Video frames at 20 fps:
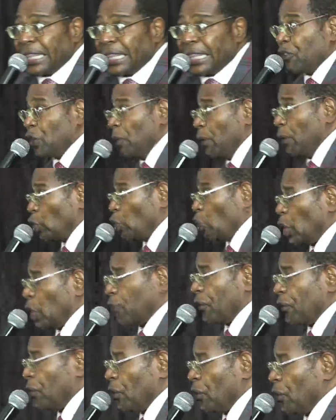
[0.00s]
from each one of
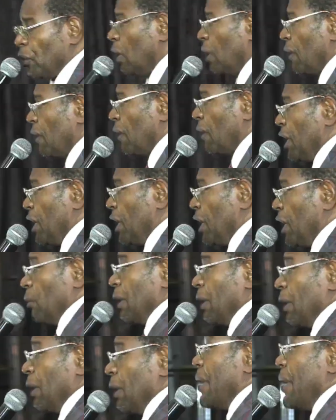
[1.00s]
you, this will
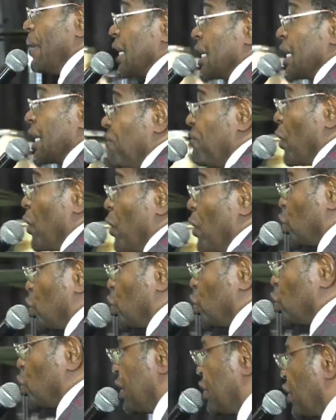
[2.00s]
become a
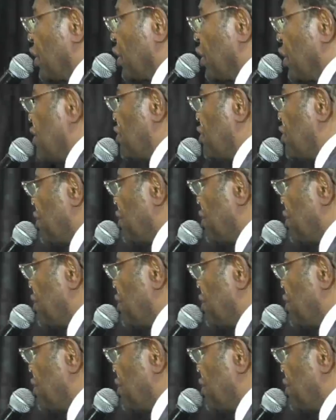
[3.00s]
revolutionary church.